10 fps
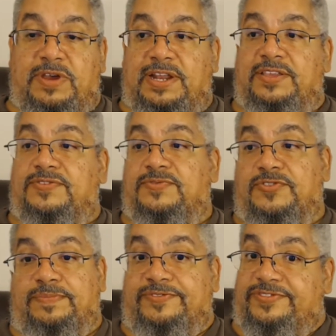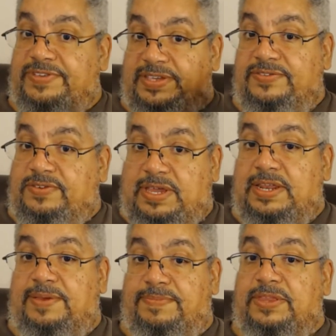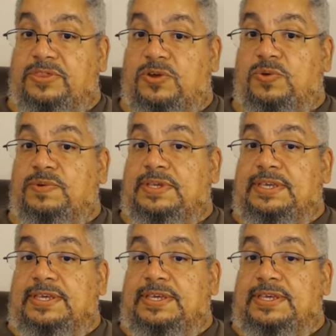products from six, you gotta admit though,